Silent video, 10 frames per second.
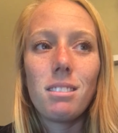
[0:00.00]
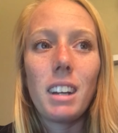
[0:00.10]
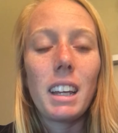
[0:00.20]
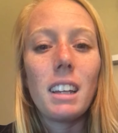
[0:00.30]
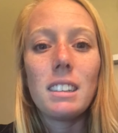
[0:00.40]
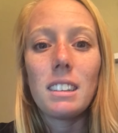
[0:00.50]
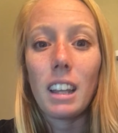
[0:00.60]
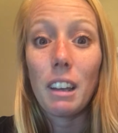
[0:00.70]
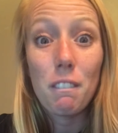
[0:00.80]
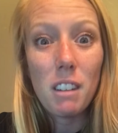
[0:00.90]
I guess,
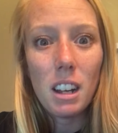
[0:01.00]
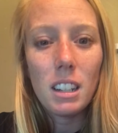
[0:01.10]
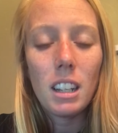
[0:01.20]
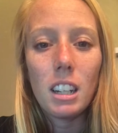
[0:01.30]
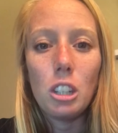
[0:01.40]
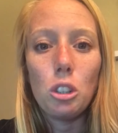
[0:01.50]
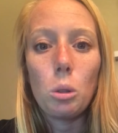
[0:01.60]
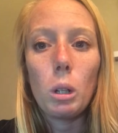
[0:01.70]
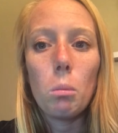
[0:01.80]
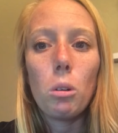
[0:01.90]
like fun and
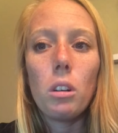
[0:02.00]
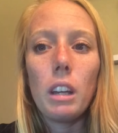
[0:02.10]
enjoyable